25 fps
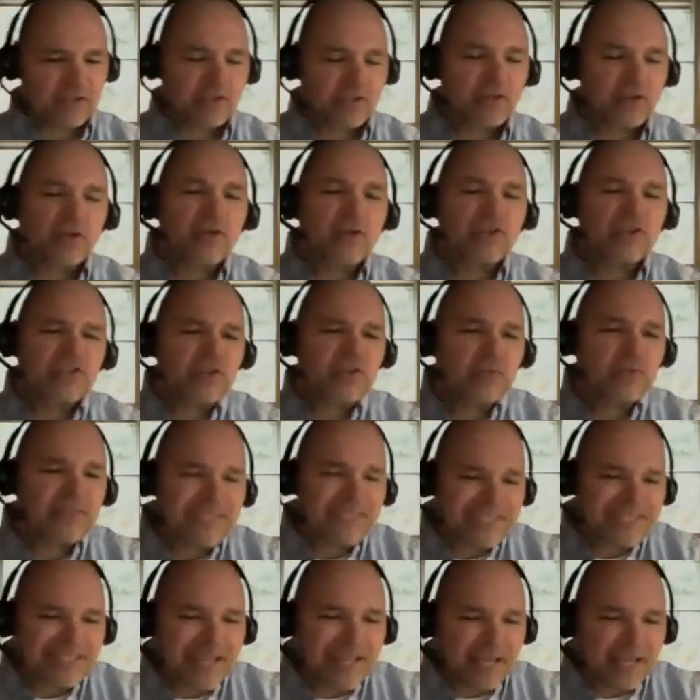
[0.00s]
They're, so
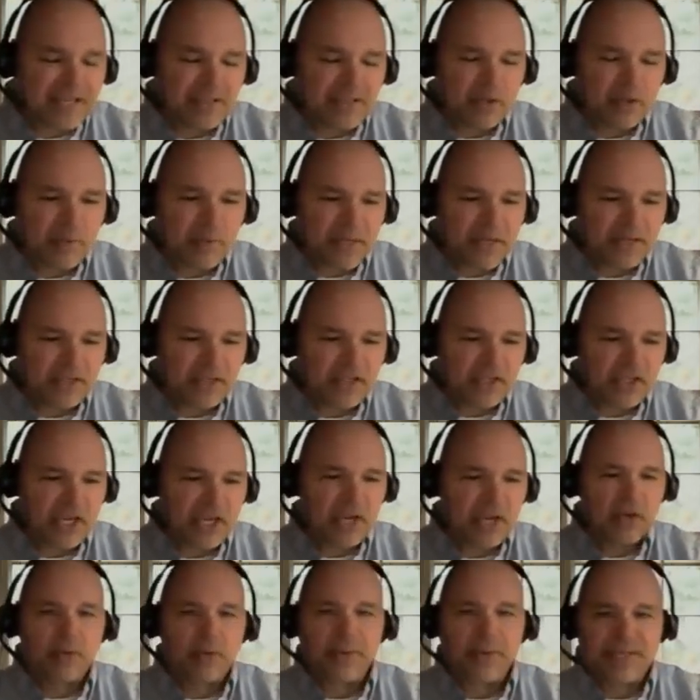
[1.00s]
this guy, the old man in
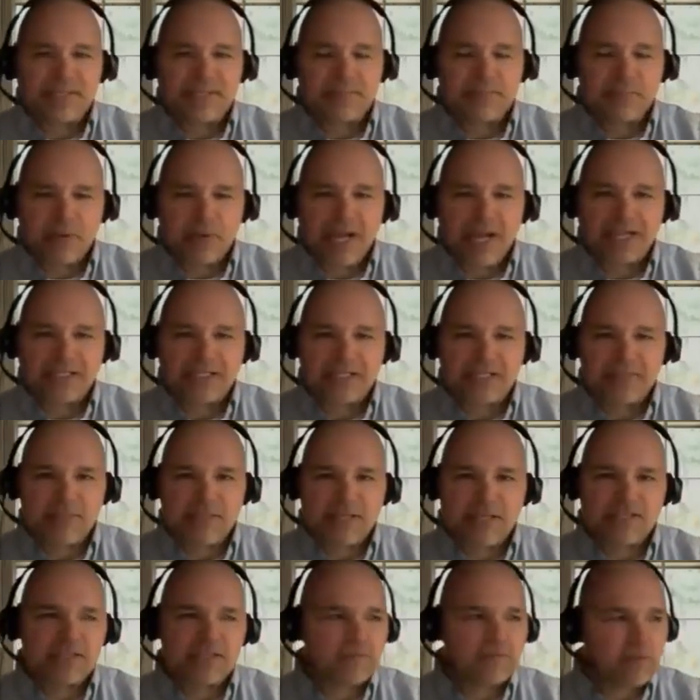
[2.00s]
chair who hasn't practiced
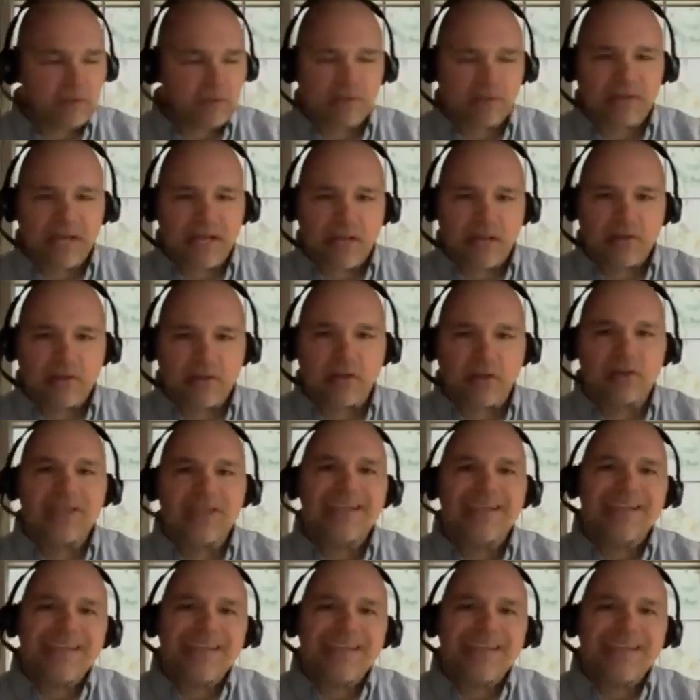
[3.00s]
medicine for I don't know how long,